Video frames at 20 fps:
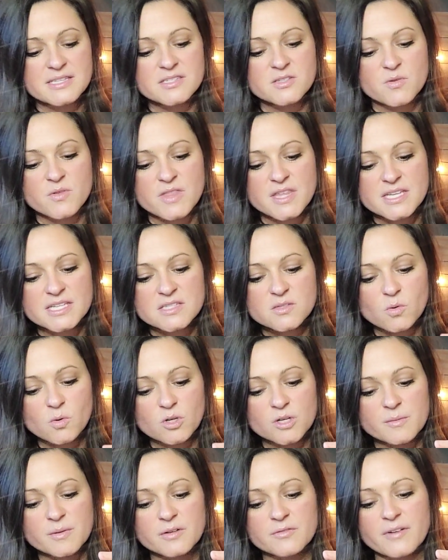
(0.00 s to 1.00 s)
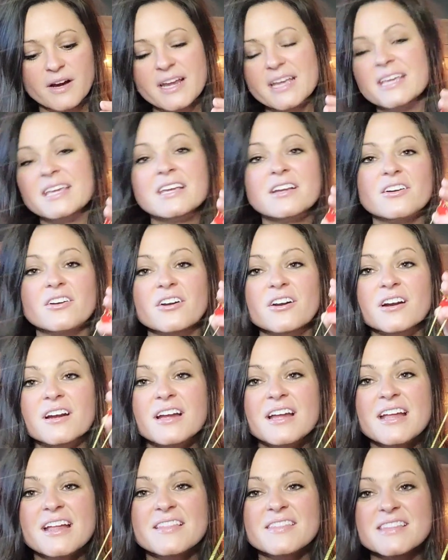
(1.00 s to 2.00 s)
So this ornament right here,
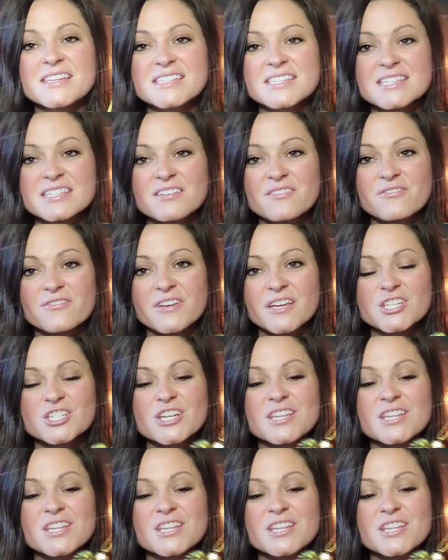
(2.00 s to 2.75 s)
this is a fish.